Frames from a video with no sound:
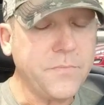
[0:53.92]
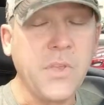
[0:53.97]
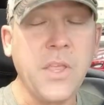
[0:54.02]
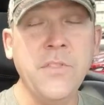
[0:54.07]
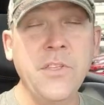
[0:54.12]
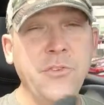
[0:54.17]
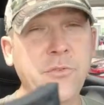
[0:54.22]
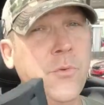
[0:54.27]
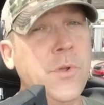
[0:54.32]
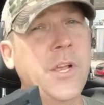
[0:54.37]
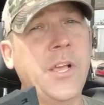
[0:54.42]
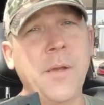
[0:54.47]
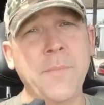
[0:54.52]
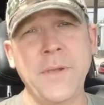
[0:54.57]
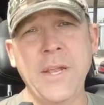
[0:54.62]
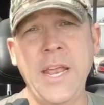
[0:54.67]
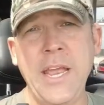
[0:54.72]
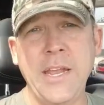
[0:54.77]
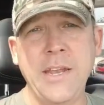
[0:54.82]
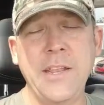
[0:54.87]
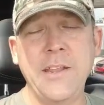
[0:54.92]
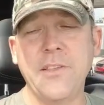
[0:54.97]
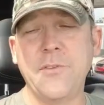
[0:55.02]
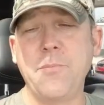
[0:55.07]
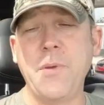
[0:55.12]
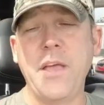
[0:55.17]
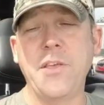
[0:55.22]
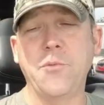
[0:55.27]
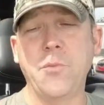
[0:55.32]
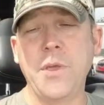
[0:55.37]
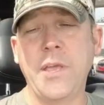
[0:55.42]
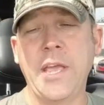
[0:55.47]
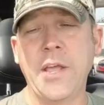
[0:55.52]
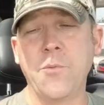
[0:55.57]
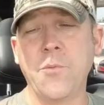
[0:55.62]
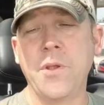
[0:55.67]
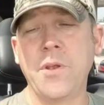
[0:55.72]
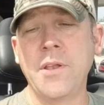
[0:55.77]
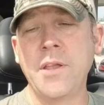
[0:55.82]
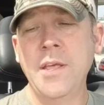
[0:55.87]
This would have come in handy this past weekend
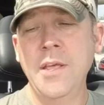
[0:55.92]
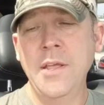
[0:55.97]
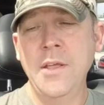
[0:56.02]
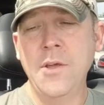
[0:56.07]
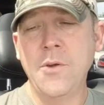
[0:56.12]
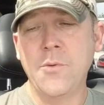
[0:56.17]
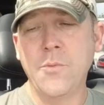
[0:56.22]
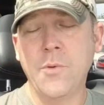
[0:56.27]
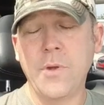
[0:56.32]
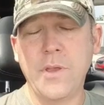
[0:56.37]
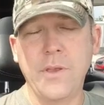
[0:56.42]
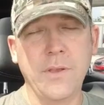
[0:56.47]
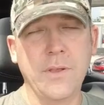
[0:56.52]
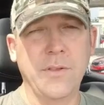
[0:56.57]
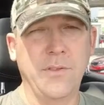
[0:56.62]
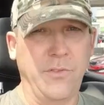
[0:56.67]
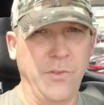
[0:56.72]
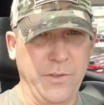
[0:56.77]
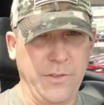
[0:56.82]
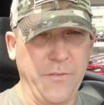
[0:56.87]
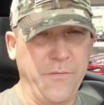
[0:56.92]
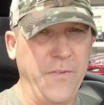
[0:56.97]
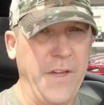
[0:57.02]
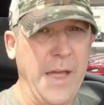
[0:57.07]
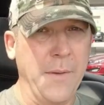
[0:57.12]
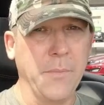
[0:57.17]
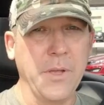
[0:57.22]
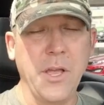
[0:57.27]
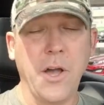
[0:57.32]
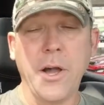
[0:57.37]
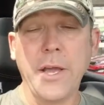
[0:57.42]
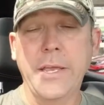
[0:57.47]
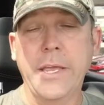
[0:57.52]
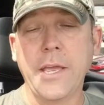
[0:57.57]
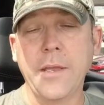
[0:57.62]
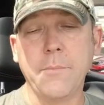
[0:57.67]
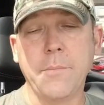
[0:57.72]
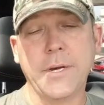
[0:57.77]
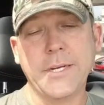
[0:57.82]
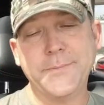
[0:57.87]
when we took the family
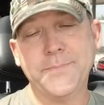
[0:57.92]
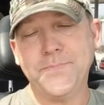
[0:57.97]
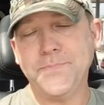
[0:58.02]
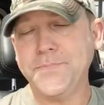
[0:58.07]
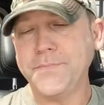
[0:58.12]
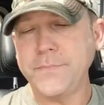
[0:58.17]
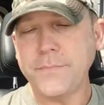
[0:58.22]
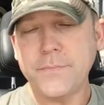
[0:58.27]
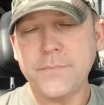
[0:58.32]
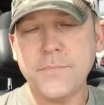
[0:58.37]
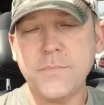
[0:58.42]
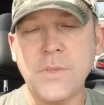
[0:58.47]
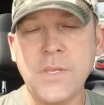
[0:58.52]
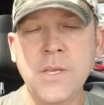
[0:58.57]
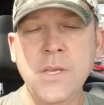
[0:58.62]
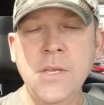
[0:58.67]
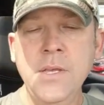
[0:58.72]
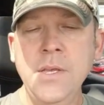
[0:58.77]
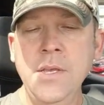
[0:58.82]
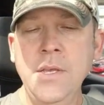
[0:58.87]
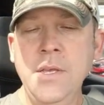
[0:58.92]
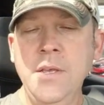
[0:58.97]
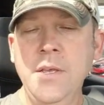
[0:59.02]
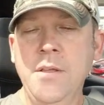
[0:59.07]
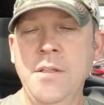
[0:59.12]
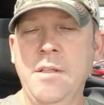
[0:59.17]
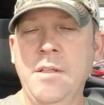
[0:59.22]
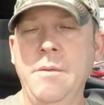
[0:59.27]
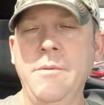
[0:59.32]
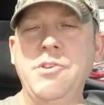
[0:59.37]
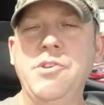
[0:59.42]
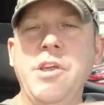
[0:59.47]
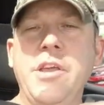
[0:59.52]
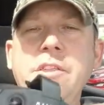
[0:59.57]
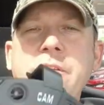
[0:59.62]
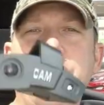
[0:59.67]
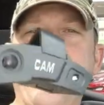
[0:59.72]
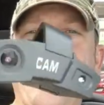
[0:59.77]
hiking, but let me show you the